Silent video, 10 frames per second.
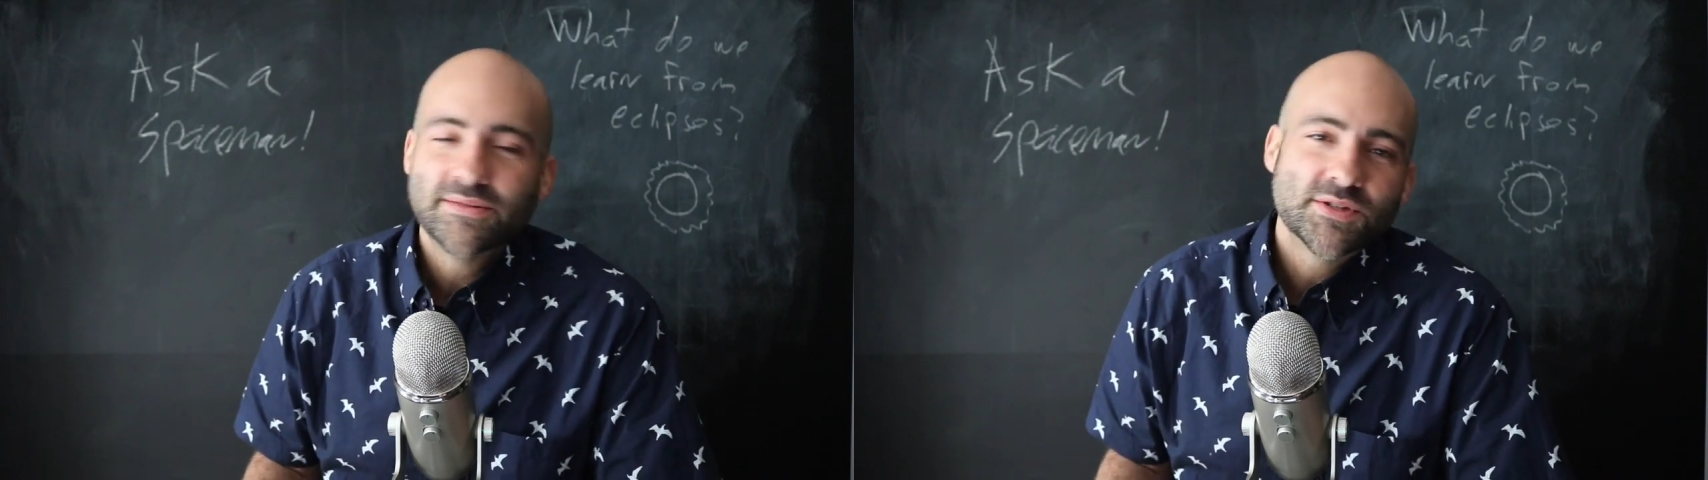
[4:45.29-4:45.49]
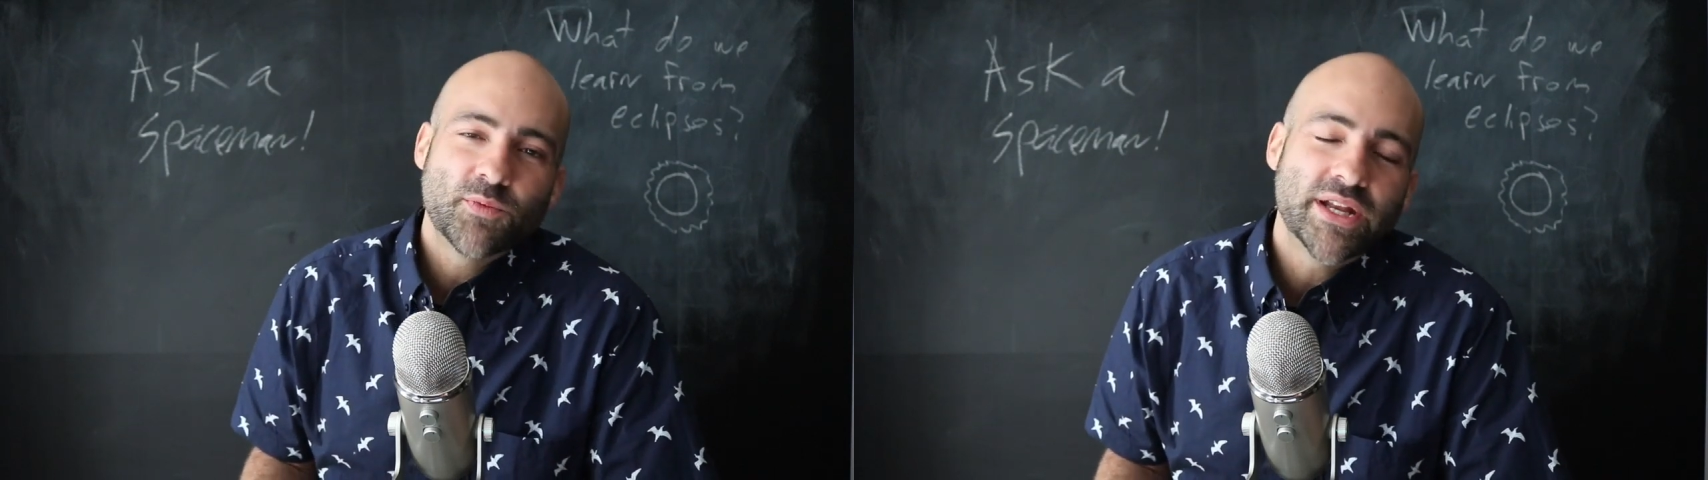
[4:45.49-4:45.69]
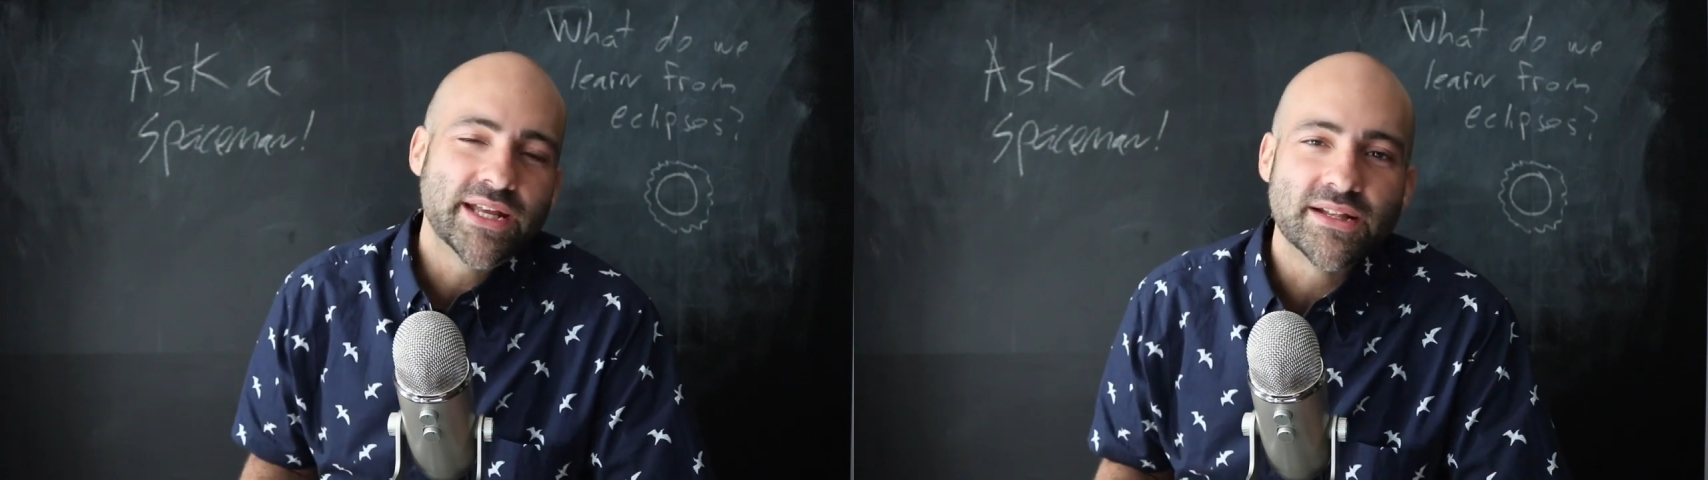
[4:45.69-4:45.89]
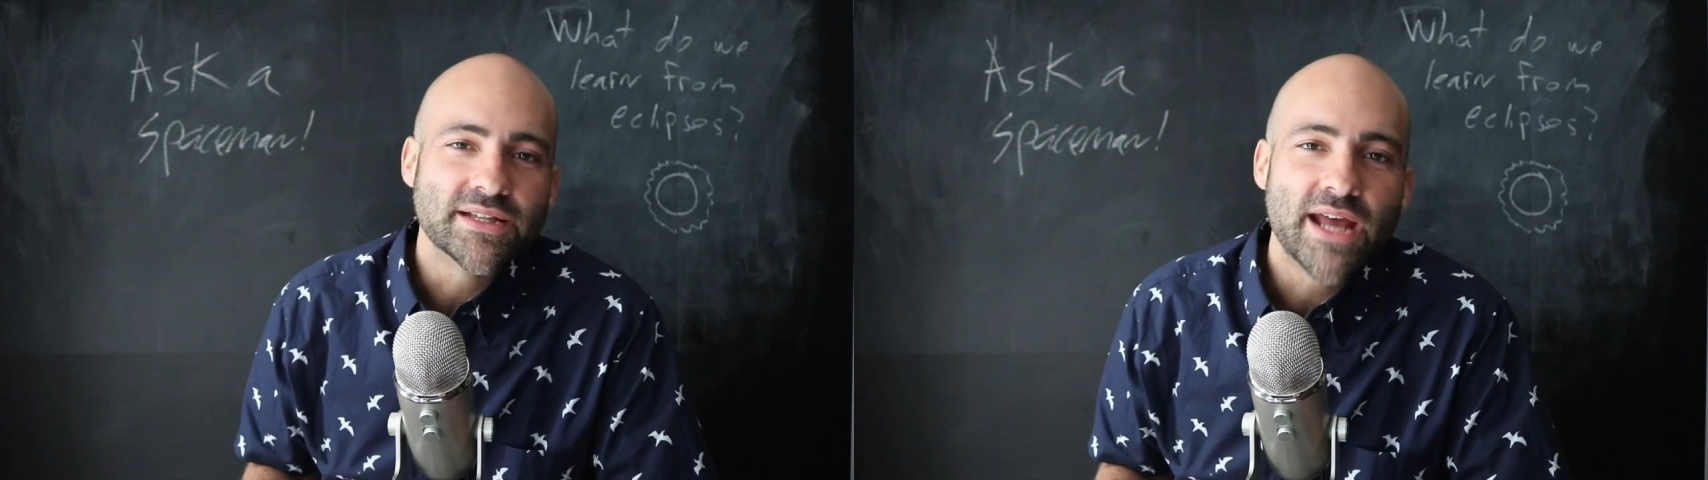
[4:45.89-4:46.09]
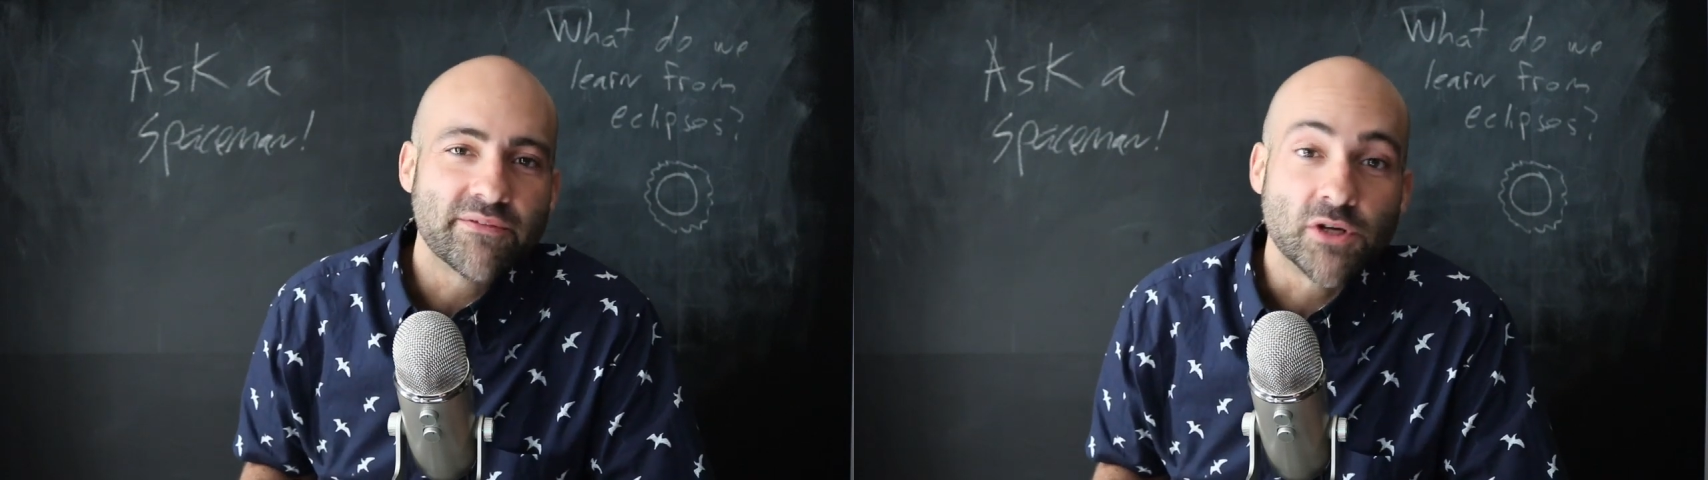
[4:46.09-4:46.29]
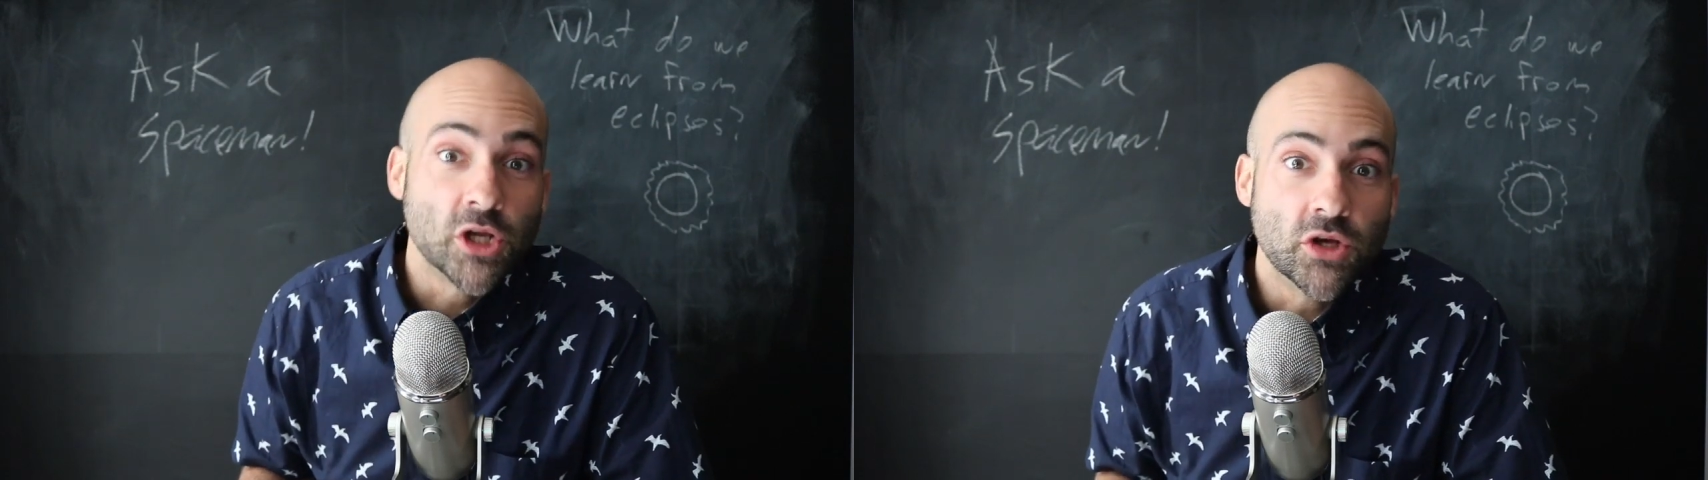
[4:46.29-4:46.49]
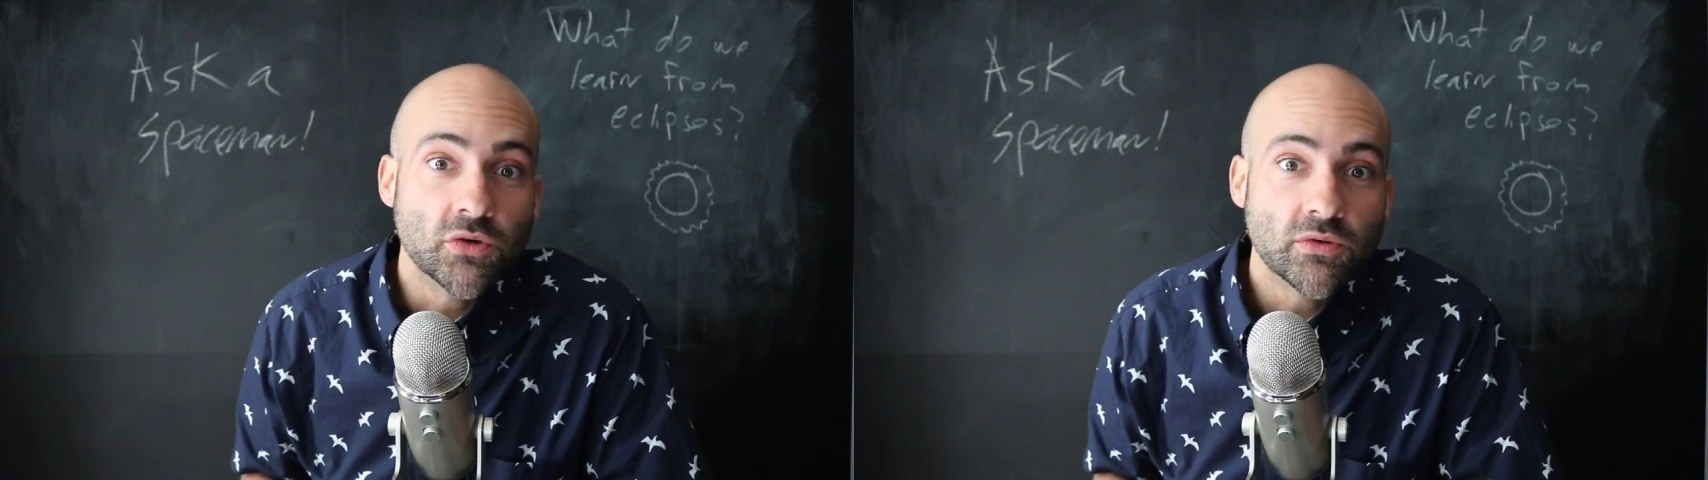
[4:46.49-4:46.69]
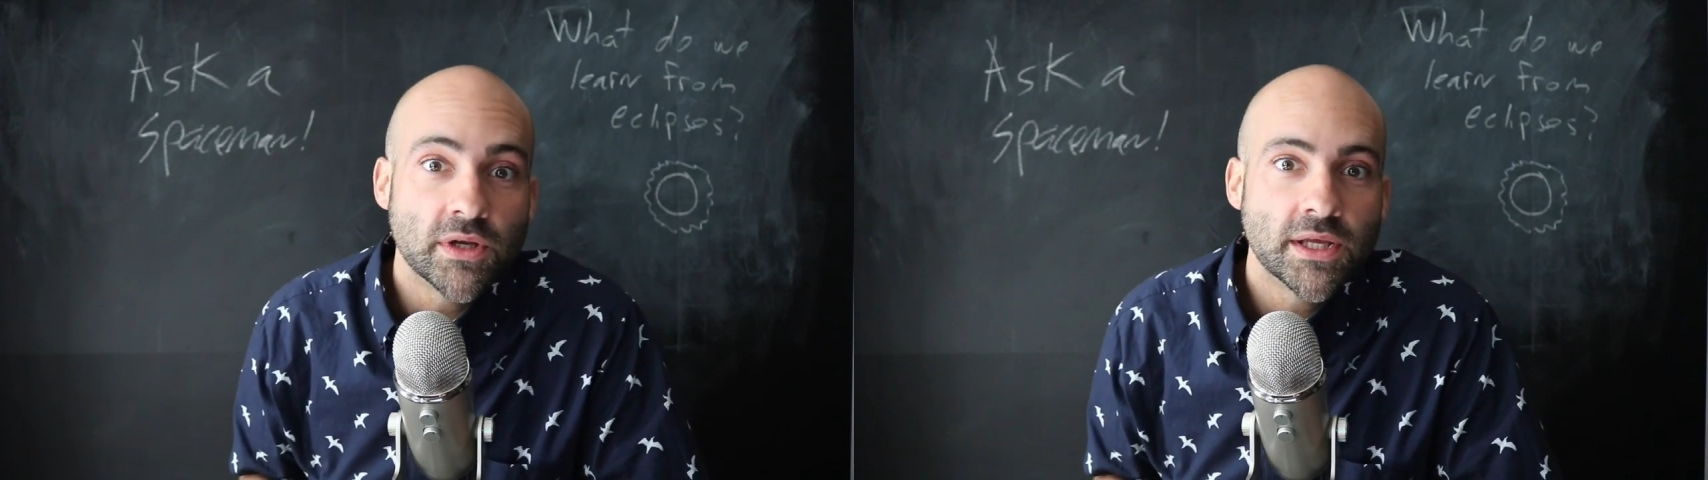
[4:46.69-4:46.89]
it's a way to kill an
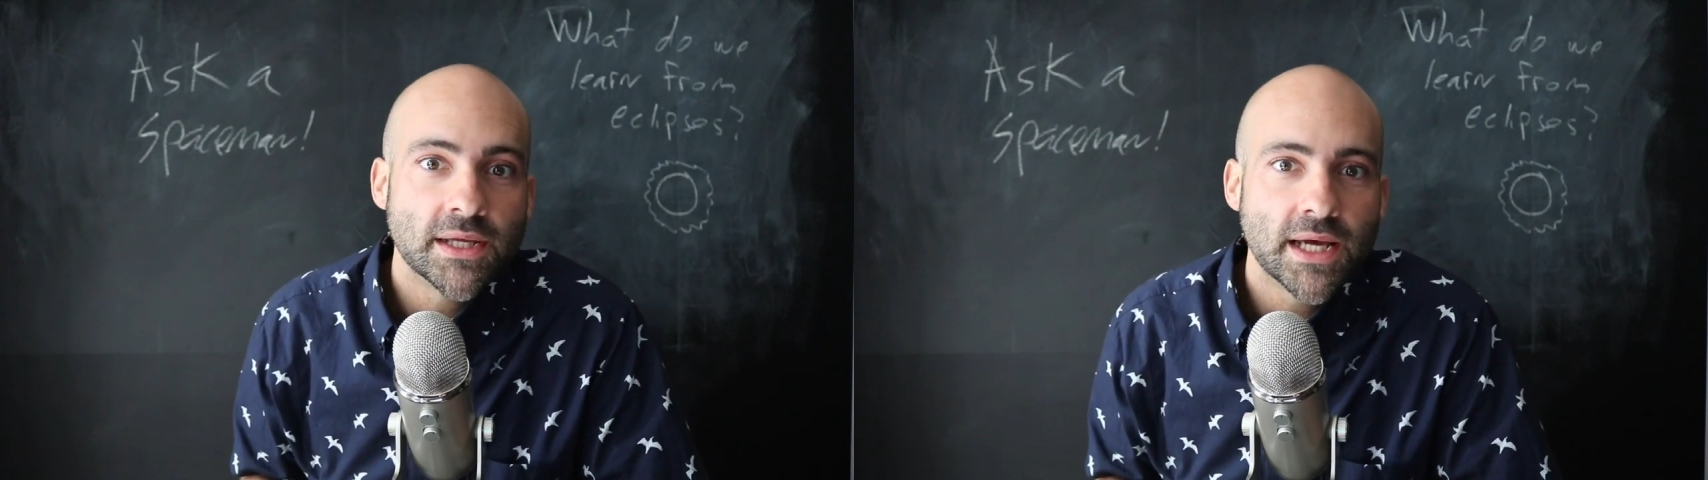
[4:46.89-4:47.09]
afternoon,